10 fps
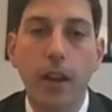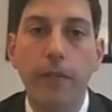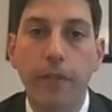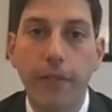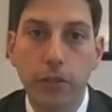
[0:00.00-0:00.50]

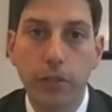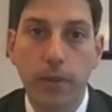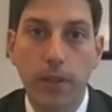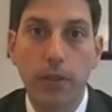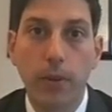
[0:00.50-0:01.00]
of officials
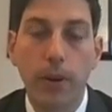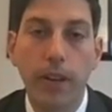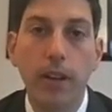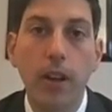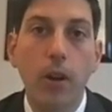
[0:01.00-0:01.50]
with
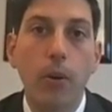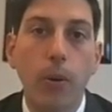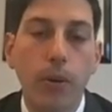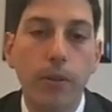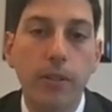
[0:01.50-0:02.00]
authority
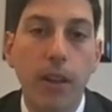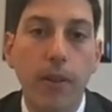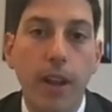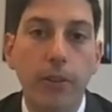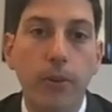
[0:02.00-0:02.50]
or Title IX